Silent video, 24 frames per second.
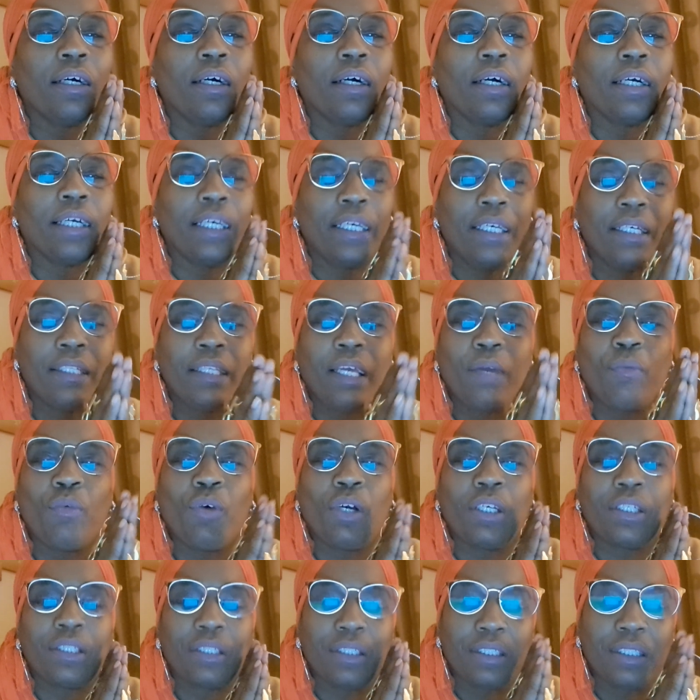again, they
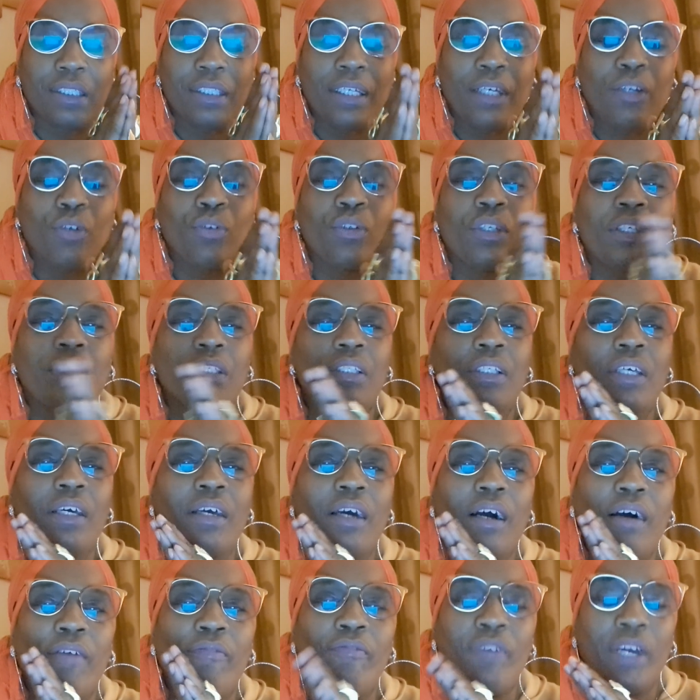wanted to settle this
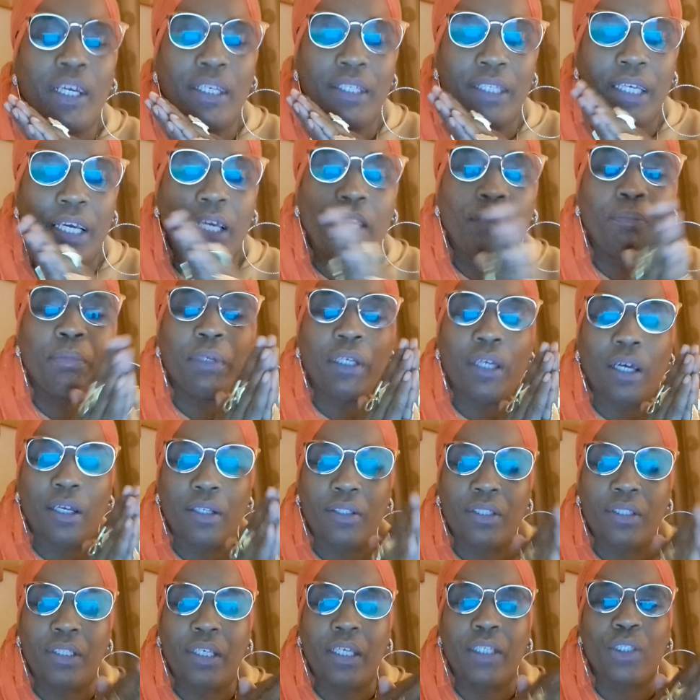vendetta,
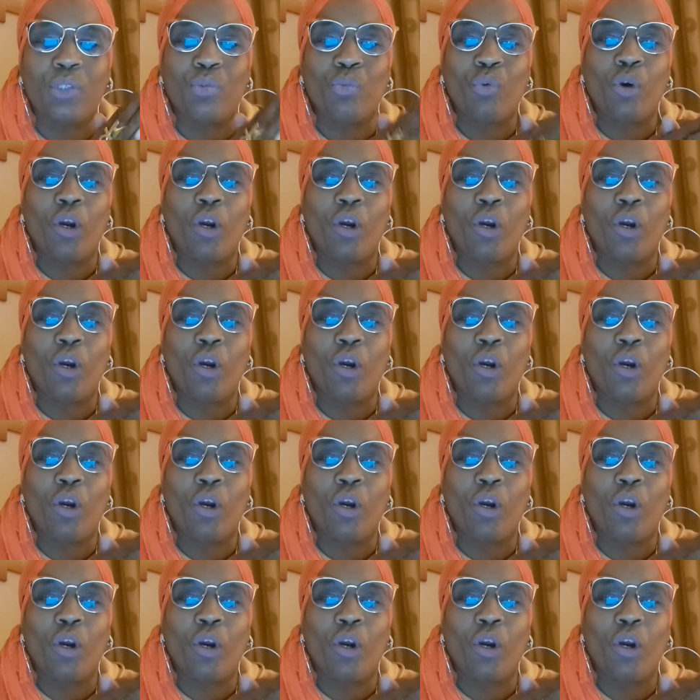because that's